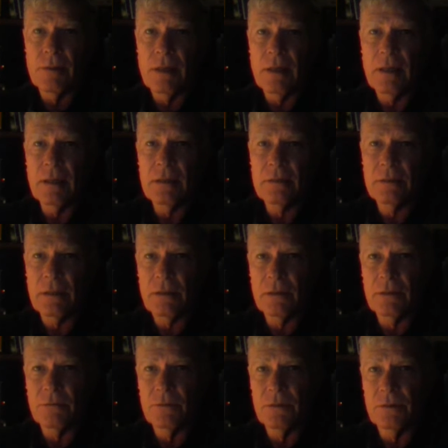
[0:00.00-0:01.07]
the highest
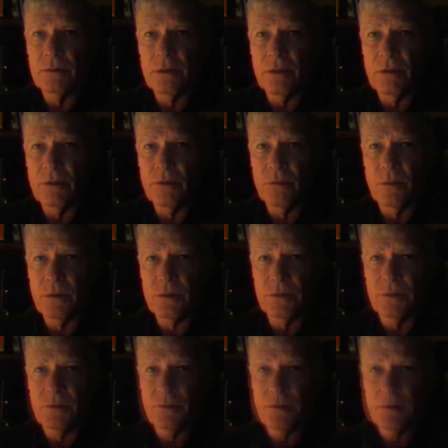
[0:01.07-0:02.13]
selling ones are the worst
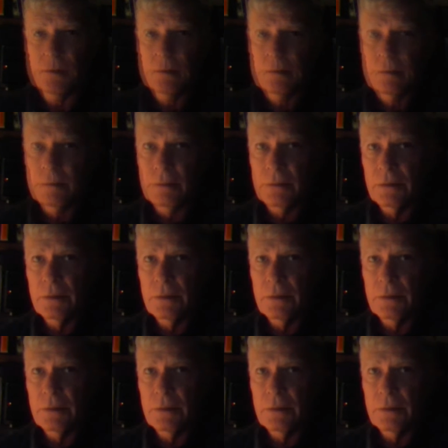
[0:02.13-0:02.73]
ones for you. So